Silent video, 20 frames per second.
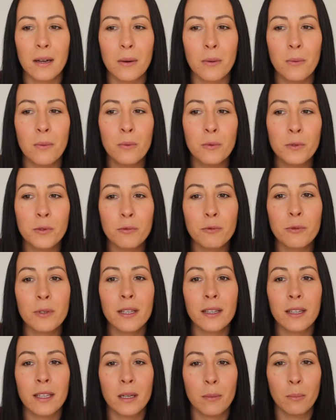It was
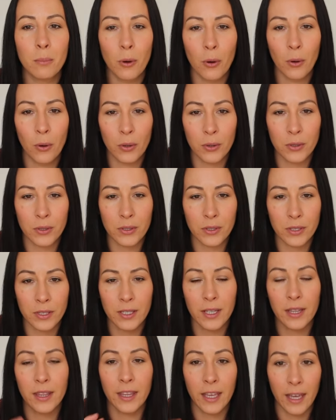really
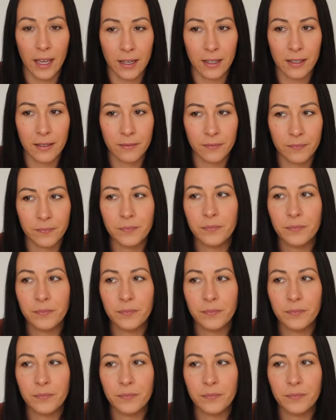important then